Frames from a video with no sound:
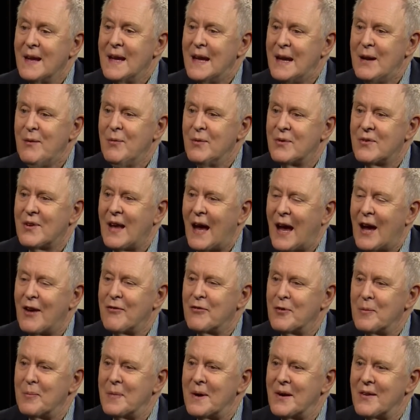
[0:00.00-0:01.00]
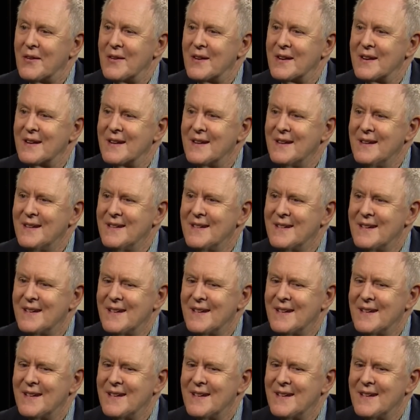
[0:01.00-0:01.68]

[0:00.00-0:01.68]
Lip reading: He was half American.